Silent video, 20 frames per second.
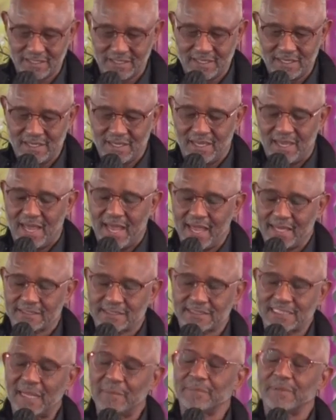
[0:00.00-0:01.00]
Accept
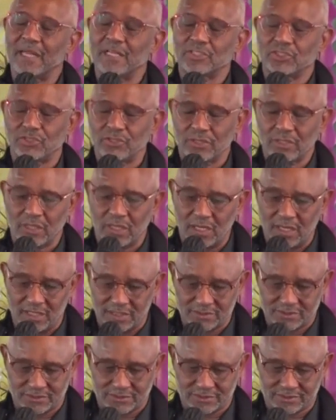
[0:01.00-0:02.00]
that your
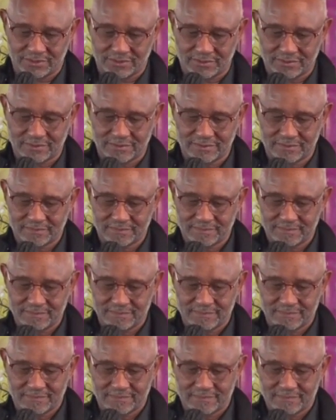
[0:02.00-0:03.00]
loss
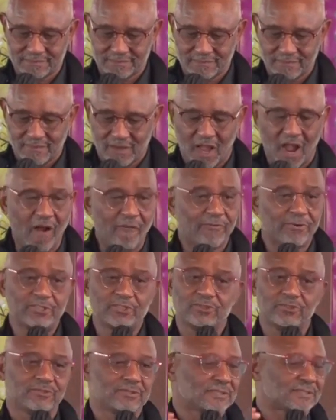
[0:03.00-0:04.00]
offers you
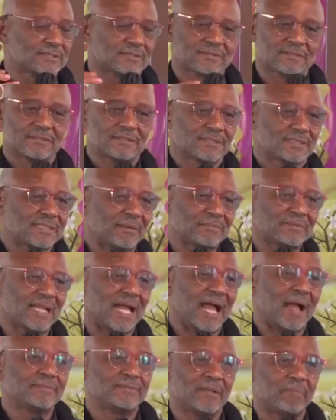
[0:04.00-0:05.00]
sometimes
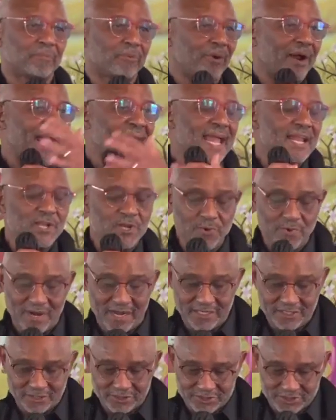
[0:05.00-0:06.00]
a brand new
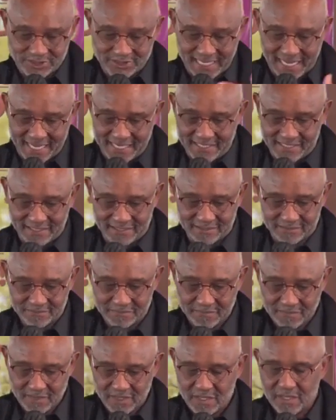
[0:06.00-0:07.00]
understanding.
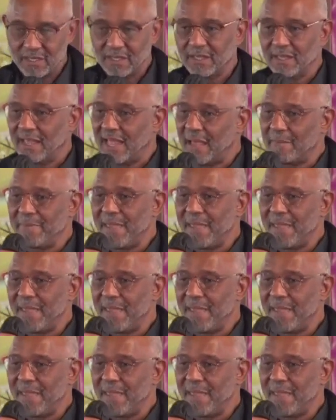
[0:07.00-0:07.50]
And be able to